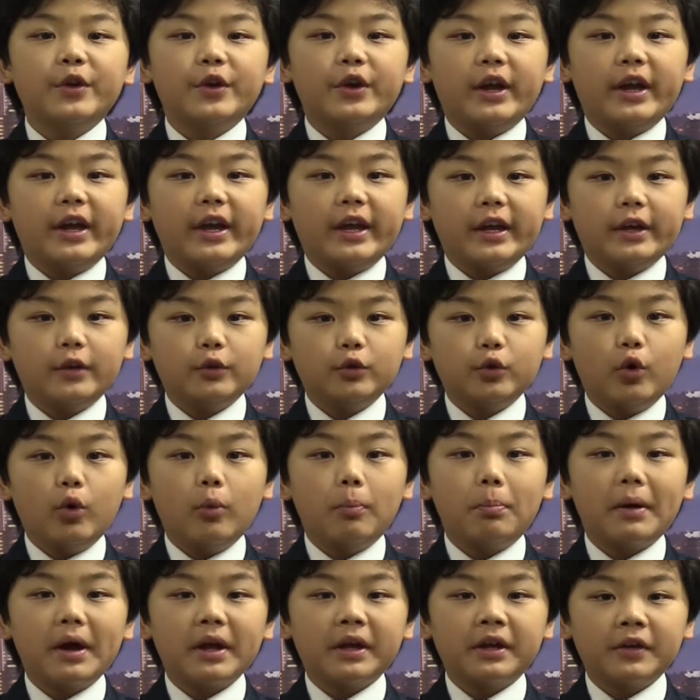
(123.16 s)
their annual
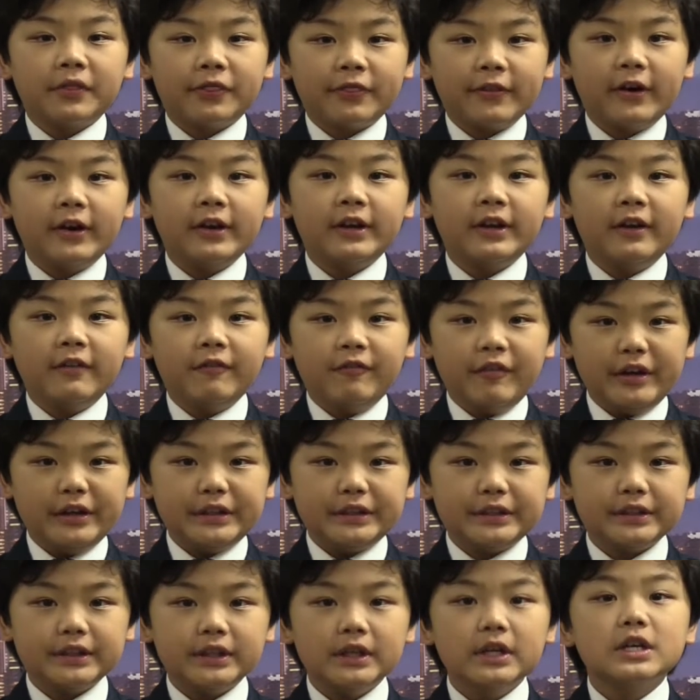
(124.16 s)
bikeathon
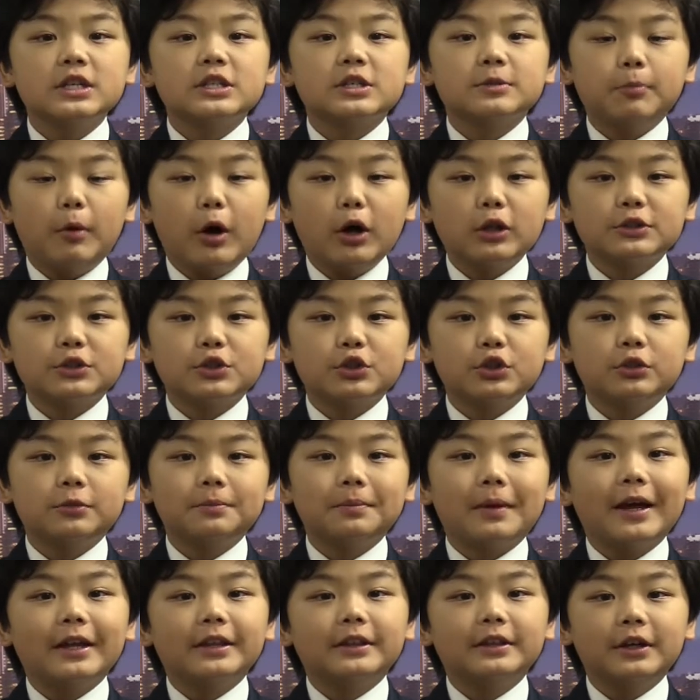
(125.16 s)
event, sponsored
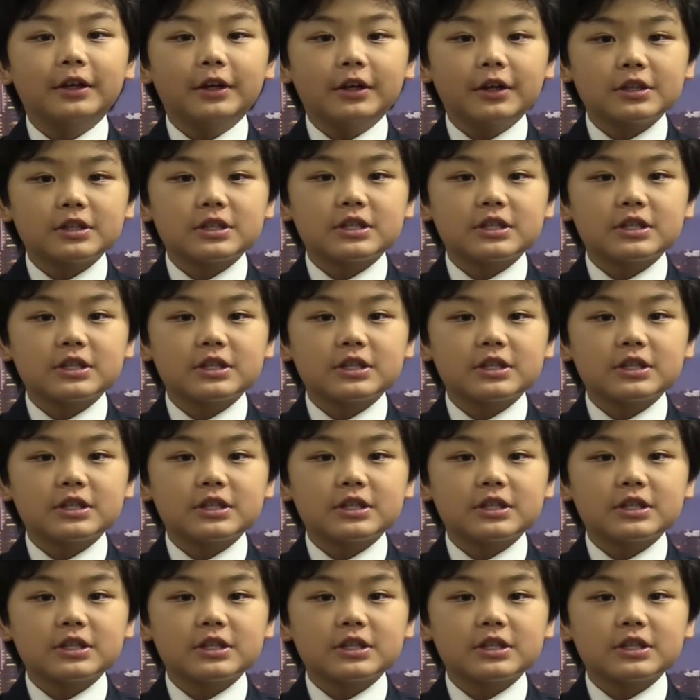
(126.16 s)
by Tongue